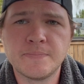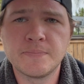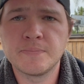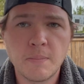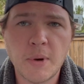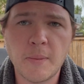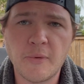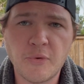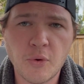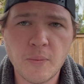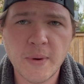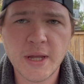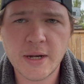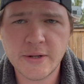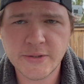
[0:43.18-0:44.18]
But before
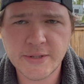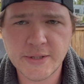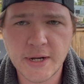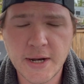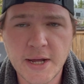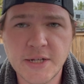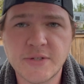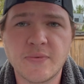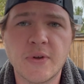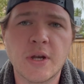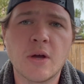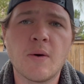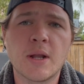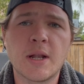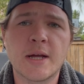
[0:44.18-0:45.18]
we get into today's
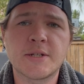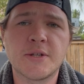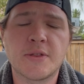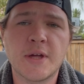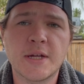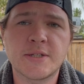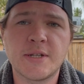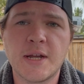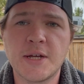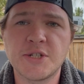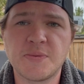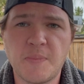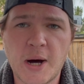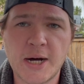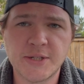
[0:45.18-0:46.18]
video, I'd like to thank today's
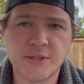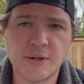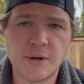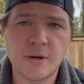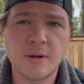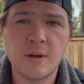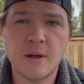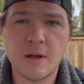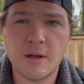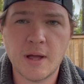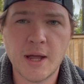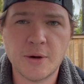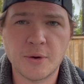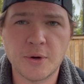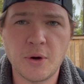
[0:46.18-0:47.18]
sponsor,
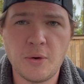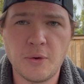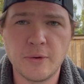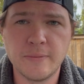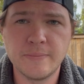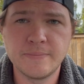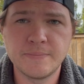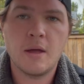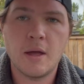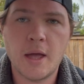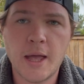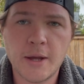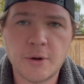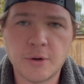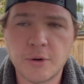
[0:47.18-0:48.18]
Acre Gold.
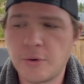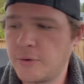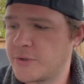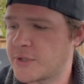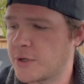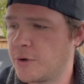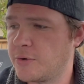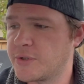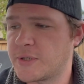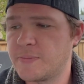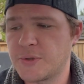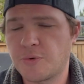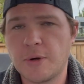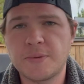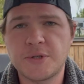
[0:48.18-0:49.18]
Acre Gold is a gold
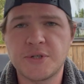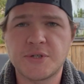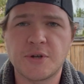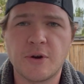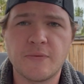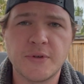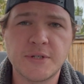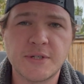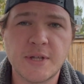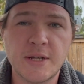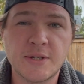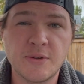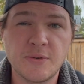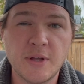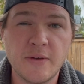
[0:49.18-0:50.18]
subscription service
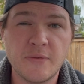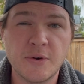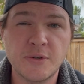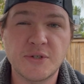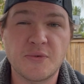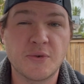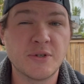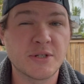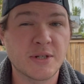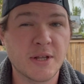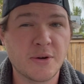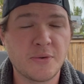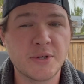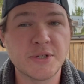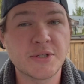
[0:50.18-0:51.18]
that delivers for as
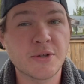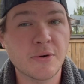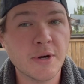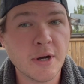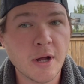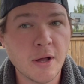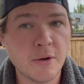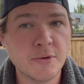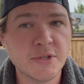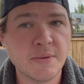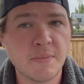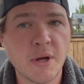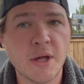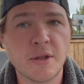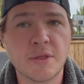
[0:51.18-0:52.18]
little as $30 a
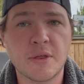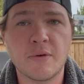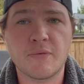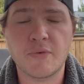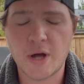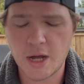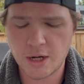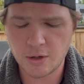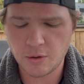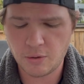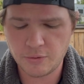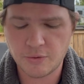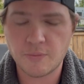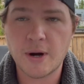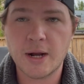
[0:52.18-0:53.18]
month fine
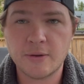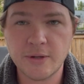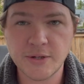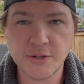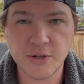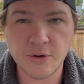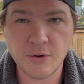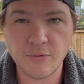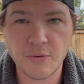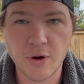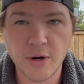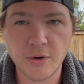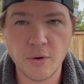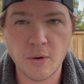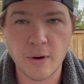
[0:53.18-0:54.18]
gold directly to your
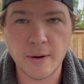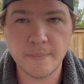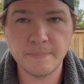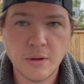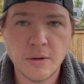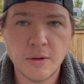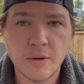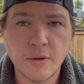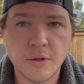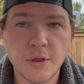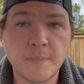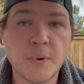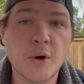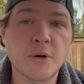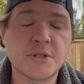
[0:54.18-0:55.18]
front door.
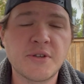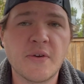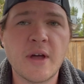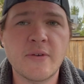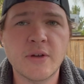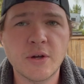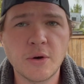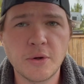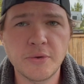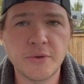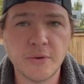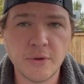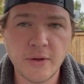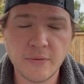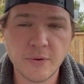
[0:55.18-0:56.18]
The perks of having gold
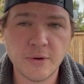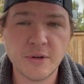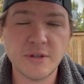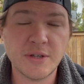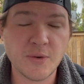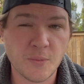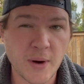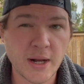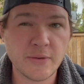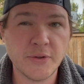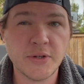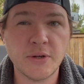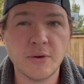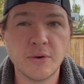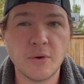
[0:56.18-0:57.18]
delivered directly
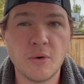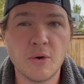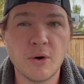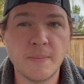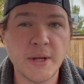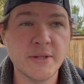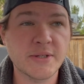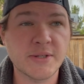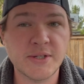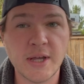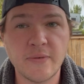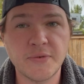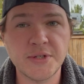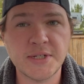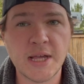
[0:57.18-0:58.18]
to your door means it's
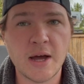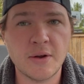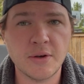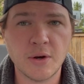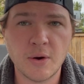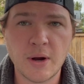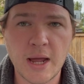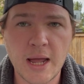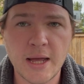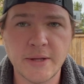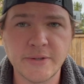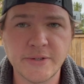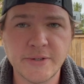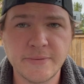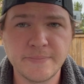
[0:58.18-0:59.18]
safe and sound in your
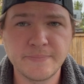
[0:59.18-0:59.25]
hands.